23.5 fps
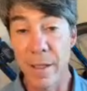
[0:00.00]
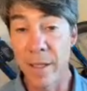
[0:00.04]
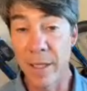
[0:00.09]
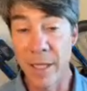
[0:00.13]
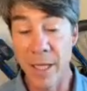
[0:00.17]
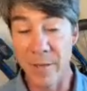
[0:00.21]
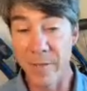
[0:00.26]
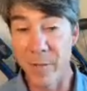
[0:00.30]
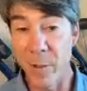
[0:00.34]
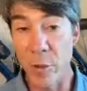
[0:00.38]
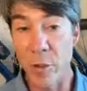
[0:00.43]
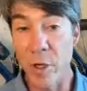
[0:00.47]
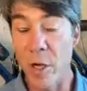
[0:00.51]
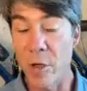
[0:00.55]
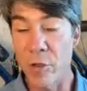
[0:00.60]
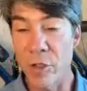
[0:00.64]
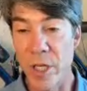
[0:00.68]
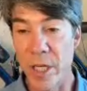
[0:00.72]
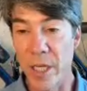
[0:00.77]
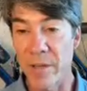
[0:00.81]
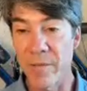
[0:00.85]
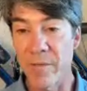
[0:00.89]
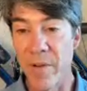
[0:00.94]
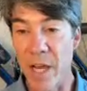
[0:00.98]
give you
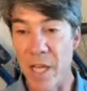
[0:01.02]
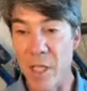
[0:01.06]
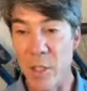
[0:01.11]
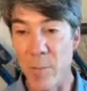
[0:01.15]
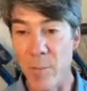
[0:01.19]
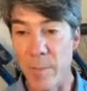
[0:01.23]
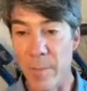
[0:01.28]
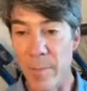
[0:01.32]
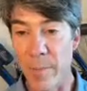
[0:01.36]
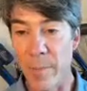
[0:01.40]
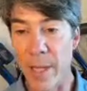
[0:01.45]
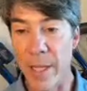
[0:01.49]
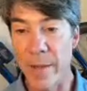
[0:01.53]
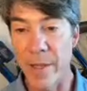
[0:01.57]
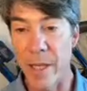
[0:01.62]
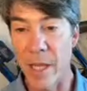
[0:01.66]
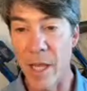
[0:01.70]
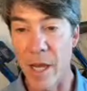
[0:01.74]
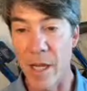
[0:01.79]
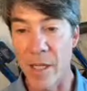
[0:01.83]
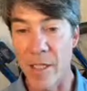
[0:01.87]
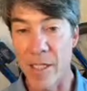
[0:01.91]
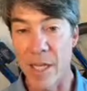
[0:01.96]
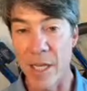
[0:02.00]
coaching advice in the
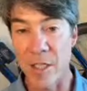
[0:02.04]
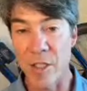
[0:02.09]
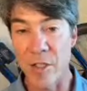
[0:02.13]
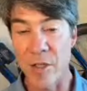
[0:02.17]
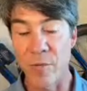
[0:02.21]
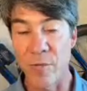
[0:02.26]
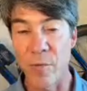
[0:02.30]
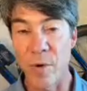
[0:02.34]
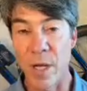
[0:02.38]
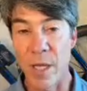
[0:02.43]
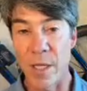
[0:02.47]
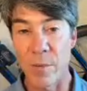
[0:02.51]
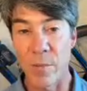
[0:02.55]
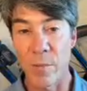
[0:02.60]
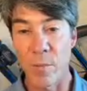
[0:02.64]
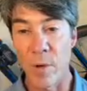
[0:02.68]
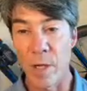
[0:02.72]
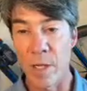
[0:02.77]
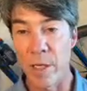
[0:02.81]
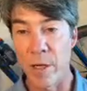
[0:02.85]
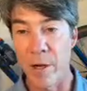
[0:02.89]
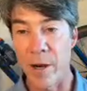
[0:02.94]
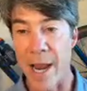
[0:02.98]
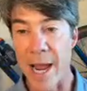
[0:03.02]
context of what
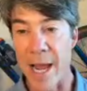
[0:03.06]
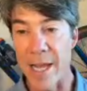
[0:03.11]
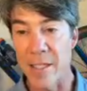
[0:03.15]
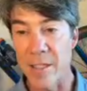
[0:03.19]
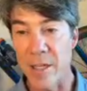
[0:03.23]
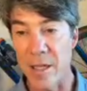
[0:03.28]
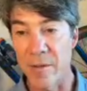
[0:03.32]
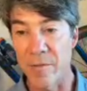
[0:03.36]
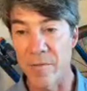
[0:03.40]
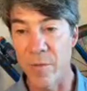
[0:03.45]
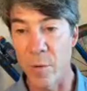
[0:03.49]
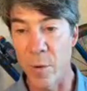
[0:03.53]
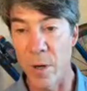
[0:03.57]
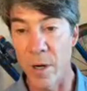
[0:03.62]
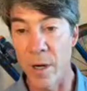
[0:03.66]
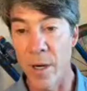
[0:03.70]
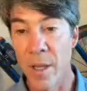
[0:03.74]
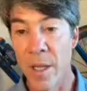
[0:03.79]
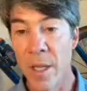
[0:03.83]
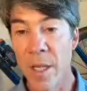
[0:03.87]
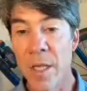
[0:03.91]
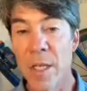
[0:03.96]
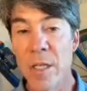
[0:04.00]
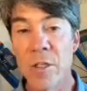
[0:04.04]
what you're asking for.
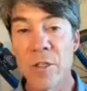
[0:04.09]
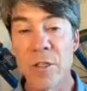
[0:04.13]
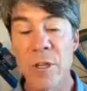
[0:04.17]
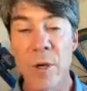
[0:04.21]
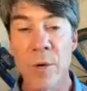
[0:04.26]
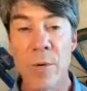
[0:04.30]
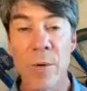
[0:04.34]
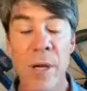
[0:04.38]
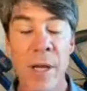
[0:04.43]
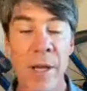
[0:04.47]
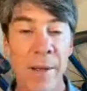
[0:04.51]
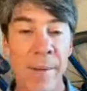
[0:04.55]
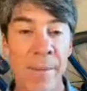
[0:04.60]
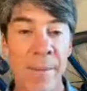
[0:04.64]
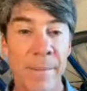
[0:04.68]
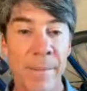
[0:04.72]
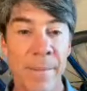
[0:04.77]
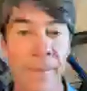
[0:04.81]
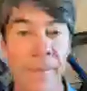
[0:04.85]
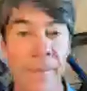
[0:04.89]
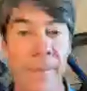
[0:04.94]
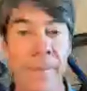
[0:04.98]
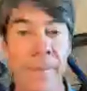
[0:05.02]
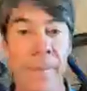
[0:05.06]
So um,
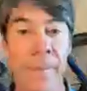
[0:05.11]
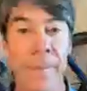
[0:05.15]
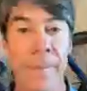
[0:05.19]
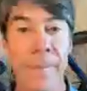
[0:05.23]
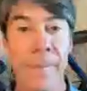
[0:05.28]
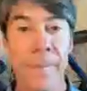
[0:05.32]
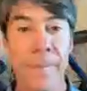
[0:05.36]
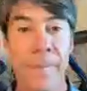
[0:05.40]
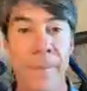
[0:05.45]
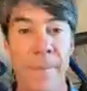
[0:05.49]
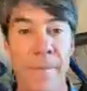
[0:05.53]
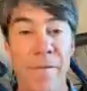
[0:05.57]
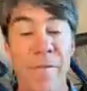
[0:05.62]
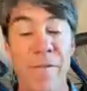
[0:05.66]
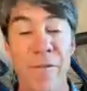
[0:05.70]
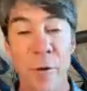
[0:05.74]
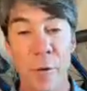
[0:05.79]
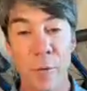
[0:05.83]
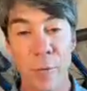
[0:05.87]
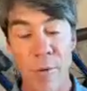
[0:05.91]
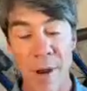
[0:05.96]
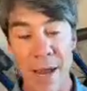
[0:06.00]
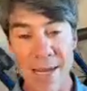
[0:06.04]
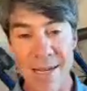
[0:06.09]

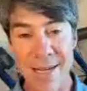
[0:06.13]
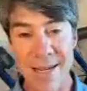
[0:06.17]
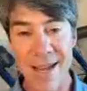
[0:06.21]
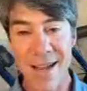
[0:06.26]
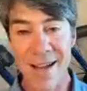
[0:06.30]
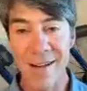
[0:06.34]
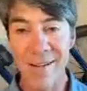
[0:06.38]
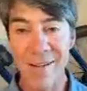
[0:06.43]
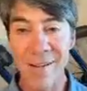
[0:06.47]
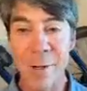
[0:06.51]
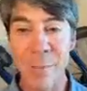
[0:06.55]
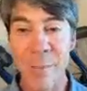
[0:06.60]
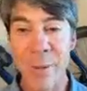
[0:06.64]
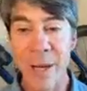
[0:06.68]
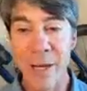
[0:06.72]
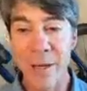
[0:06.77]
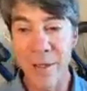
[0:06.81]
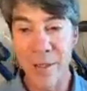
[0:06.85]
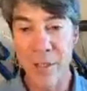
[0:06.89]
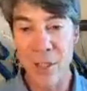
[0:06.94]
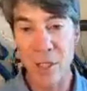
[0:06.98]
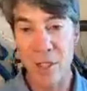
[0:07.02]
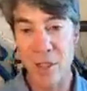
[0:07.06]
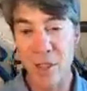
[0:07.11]
for right now,
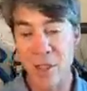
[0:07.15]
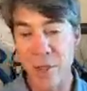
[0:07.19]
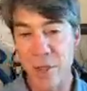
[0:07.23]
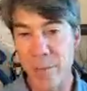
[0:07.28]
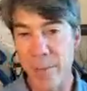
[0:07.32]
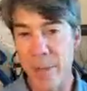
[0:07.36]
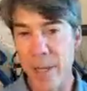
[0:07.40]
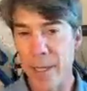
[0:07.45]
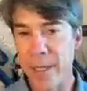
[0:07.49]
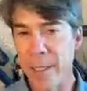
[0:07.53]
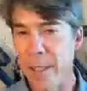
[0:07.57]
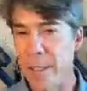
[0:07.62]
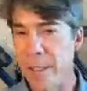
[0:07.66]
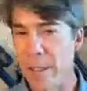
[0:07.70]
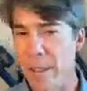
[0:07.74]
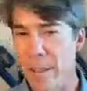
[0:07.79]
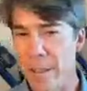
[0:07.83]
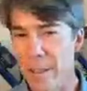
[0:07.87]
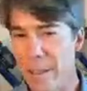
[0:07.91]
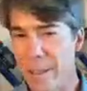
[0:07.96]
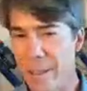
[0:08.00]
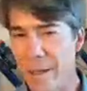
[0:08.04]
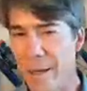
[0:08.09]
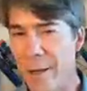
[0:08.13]
apologies. You may,
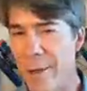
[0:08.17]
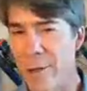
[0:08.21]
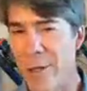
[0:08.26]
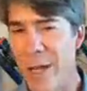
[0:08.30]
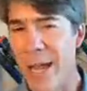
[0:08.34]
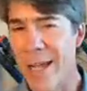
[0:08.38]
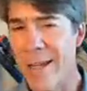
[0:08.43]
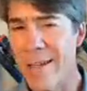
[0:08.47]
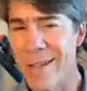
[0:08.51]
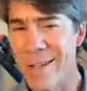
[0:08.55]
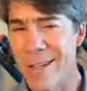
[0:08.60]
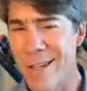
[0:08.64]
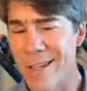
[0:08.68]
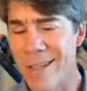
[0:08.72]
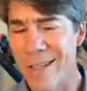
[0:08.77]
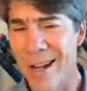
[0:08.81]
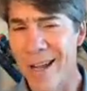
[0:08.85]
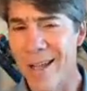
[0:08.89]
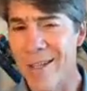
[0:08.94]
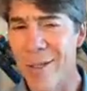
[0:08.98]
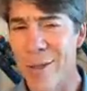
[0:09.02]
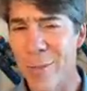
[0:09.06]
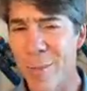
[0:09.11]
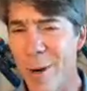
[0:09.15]
Coach Cat is just
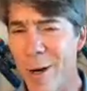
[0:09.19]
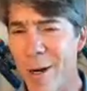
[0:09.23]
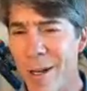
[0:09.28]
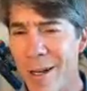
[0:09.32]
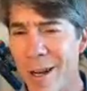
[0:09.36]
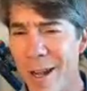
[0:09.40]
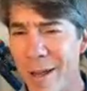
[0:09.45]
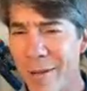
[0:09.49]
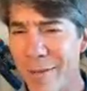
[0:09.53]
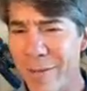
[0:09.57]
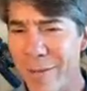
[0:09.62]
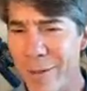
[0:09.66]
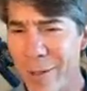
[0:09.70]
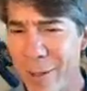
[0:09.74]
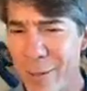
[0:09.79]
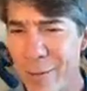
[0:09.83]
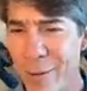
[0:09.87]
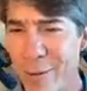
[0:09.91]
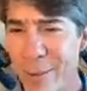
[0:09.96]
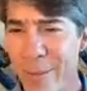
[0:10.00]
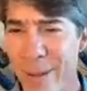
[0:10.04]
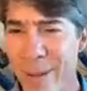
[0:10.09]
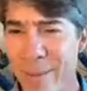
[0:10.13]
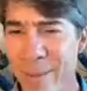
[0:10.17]
not smart enough to
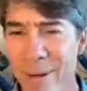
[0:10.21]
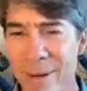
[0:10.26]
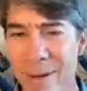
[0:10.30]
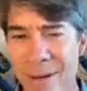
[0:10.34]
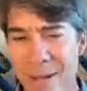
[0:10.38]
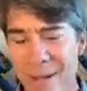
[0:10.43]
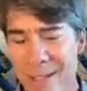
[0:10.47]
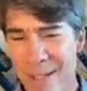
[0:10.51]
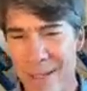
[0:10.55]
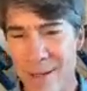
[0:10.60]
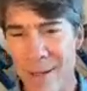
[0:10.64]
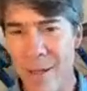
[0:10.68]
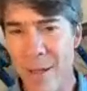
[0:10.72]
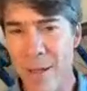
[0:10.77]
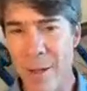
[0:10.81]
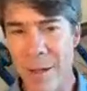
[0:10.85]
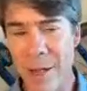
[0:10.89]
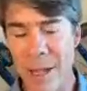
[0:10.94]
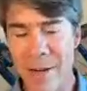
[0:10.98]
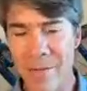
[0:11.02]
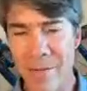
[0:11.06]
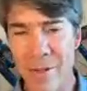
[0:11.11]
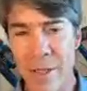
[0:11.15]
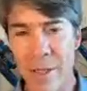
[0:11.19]
remember. That's a
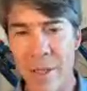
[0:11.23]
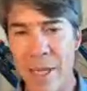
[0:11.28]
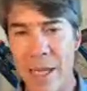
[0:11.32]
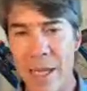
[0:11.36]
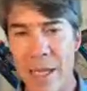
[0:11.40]
kind of a,